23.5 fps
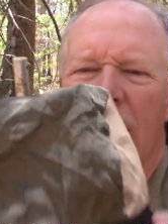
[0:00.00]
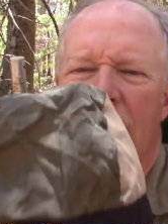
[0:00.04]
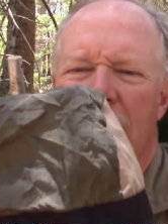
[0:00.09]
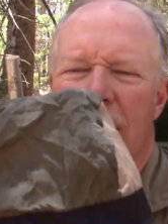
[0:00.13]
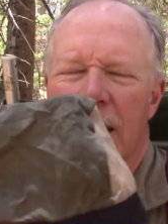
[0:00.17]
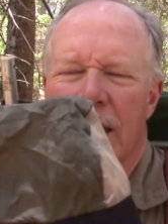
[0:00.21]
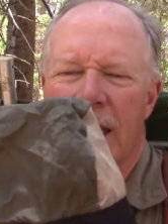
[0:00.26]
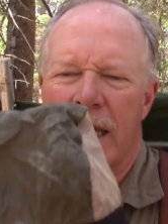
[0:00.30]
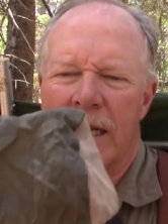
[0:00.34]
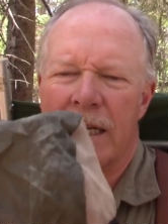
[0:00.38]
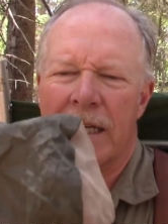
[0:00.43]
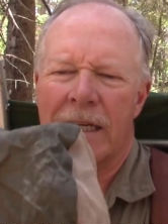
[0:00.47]
And
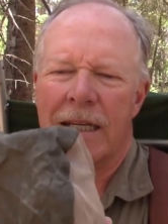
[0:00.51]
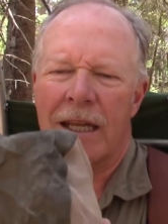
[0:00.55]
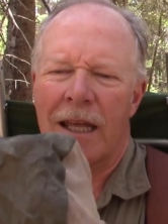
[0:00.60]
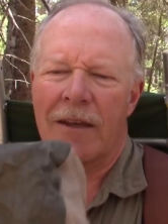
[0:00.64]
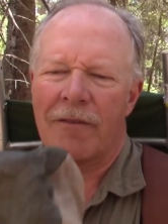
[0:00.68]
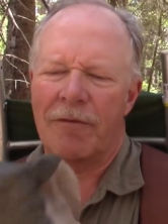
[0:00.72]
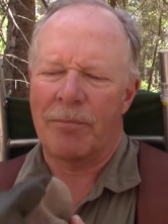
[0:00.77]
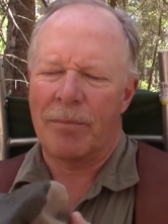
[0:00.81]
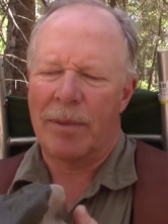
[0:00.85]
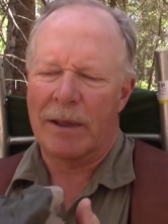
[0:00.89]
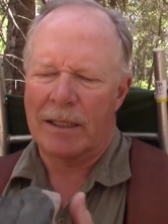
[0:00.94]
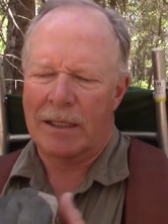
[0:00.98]
light
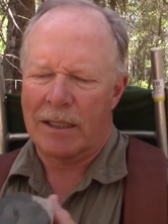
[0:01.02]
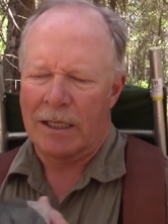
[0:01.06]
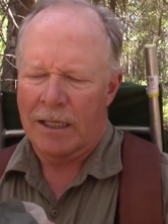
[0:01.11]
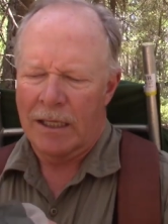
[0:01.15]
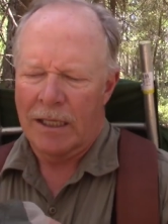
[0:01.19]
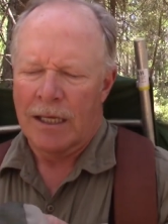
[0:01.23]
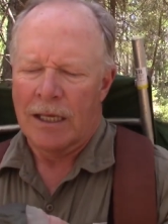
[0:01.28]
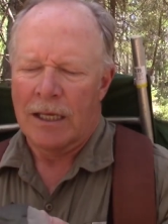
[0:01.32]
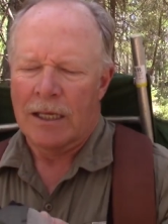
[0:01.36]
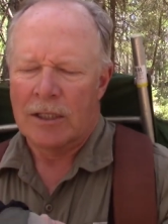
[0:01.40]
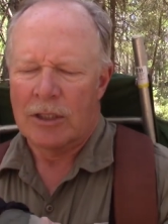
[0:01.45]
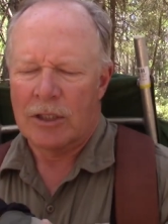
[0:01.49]
enough, but
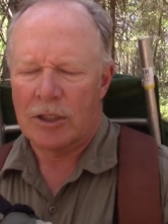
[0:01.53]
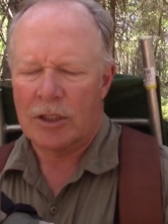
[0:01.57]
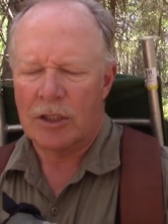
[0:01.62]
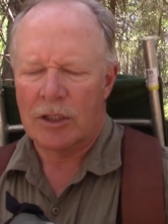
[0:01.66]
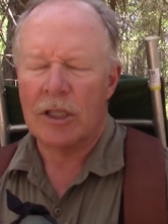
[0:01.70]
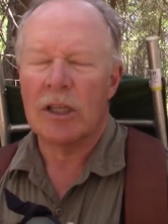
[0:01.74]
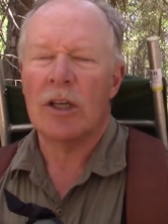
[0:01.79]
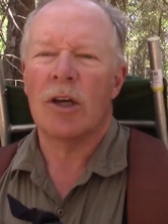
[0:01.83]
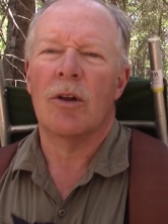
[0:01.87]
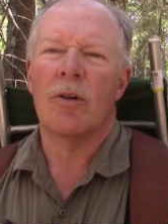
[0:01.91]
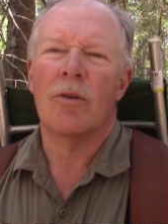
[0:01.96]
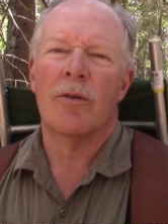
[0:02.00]

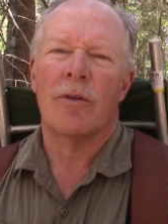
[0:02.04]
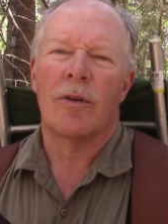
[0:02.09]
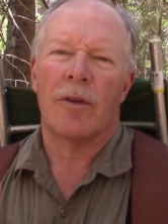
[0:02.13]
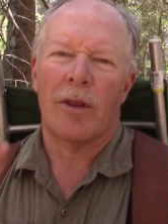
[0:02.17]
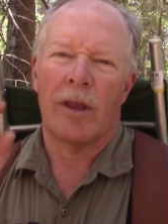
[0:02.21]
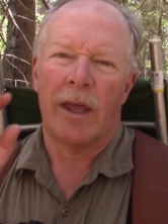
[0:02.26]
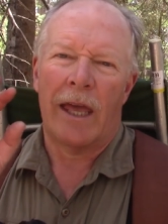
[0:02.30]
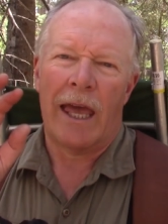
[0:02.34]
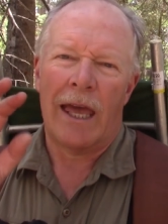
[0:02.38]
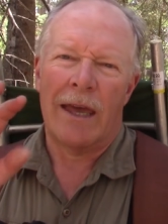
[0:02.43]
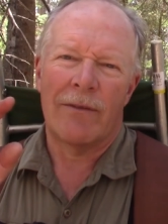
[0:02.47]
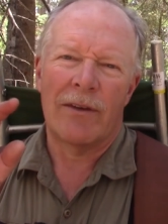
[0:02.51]
still
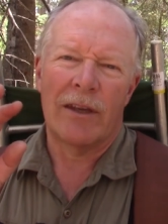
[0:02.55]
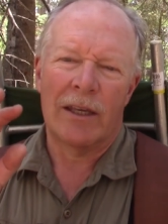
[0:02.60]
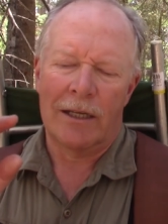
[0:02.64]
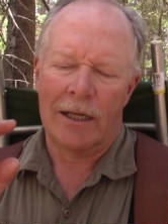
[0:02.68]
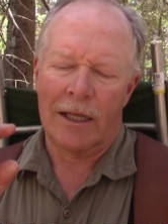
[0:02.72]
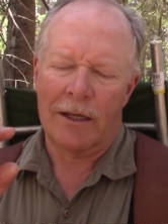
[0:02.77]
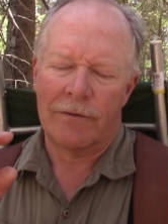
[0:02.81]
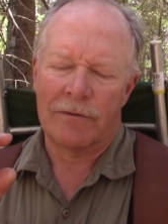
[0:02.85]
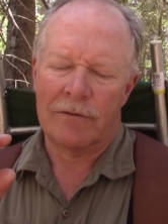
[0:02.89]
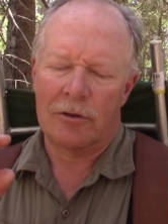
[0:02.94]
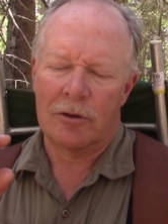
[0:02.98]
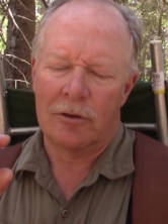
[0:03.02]
heavy
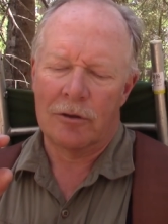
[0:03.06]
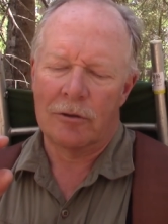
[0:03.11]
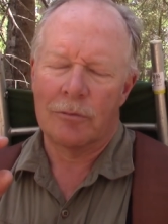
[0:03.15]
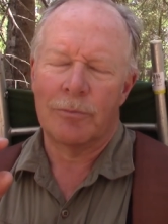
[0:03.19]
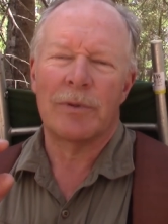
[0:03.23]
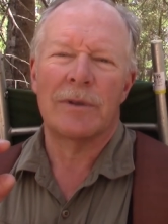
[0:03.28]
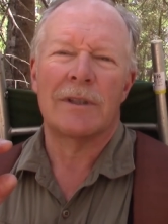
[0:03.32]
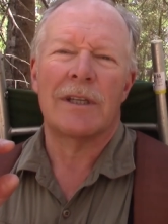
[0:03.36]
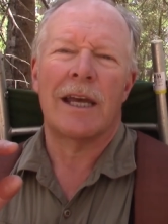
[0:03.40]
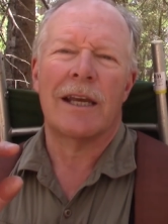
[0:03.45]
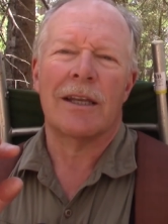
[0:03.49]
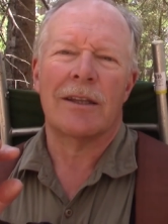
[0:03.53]
enough to
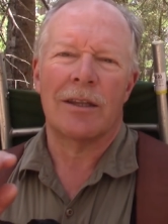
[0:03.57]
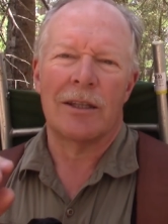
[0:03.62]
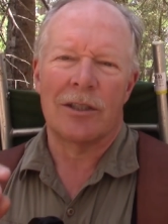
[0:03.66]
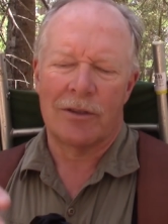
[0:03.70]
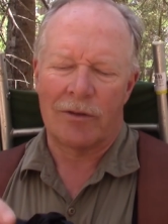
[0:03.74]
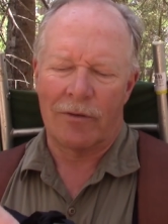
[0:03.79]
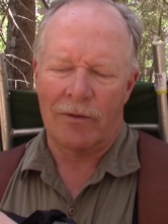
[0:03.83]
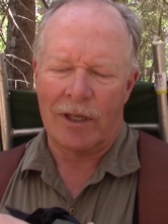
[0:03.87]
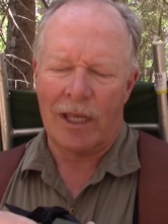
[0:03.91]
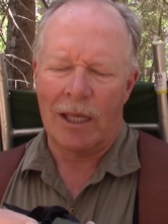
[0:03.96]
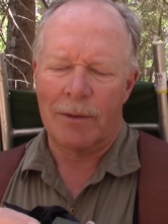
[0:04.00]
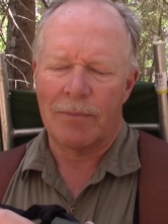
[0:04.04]
protect
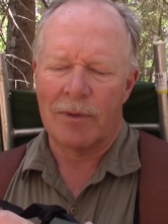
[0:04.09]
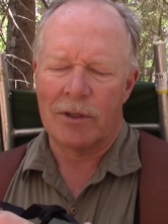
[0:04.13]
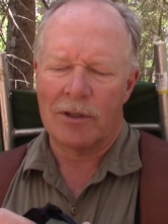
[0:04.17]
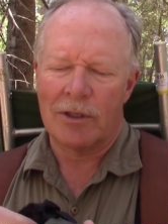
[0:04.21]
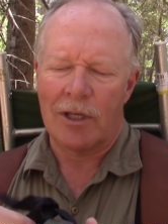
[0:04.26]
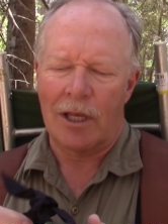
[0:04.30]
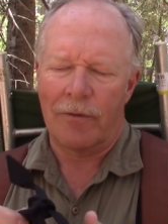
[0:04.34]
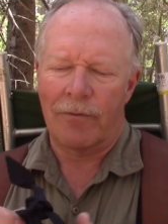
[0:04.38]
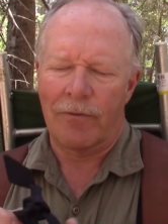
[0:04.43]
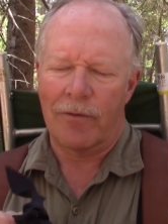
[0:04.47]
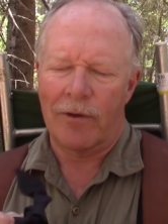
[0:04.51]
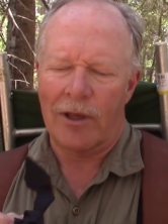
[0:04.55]
this, keep the
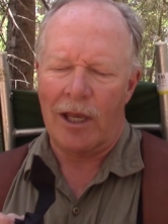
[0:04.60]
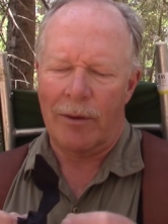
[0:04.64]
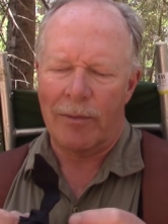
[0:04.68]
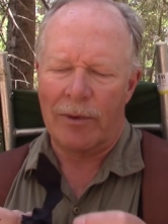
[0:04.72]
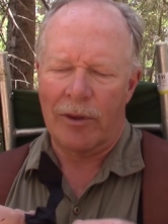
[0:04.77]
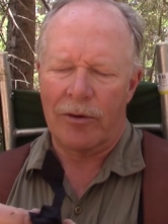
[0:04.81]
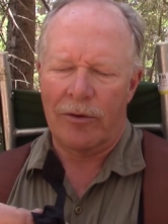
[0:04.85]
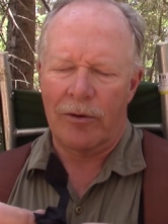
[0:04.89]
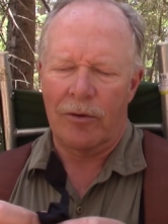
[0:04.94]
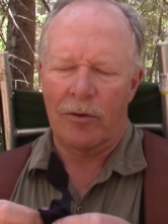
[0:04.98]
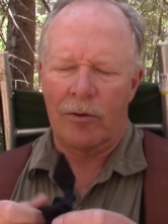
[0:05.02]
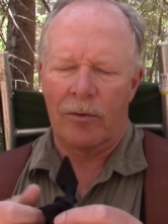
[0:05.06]
sun from coming
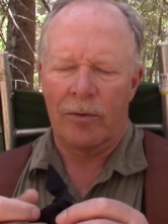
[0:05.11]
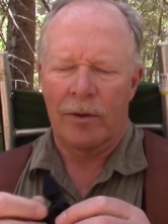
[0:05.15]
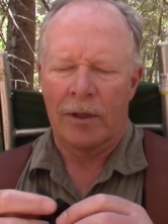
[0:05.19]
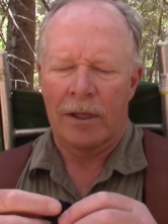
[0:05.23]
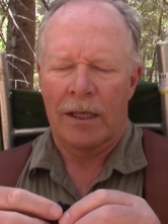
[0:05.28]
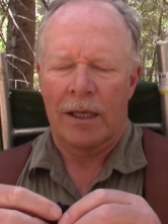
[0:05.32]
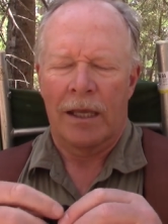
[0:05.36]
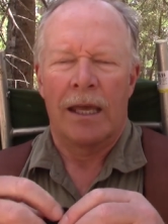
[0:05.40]
through.